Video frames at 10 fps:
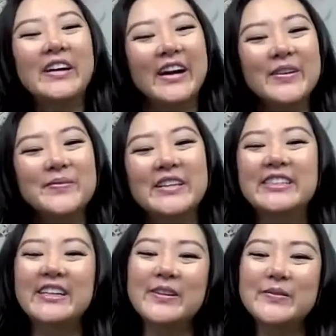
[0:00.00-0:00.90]
Regarding
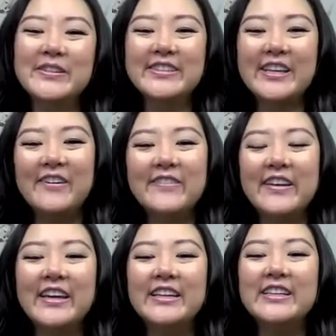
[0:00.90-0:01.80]
mixing herbs yourself,
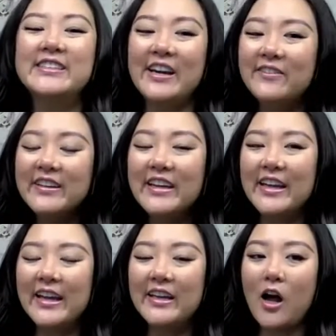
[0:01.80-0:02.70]
it is
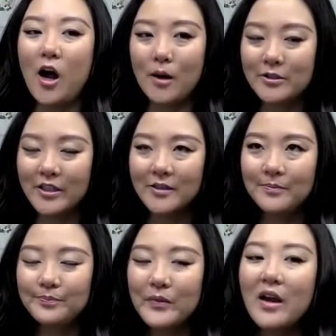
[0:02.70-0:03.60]
definitely an
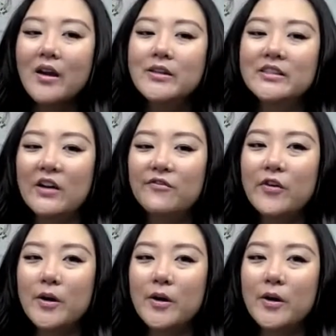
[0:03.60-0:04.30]
option. Some